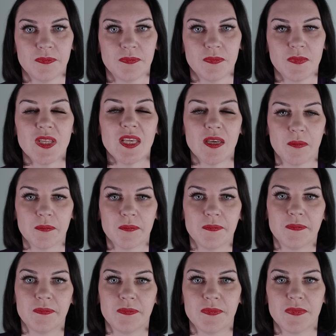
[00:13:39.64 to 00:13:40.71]
Yeah,
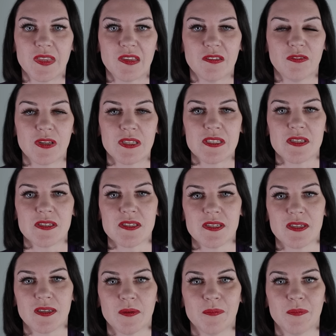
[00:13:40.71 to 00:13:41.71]
fantastic.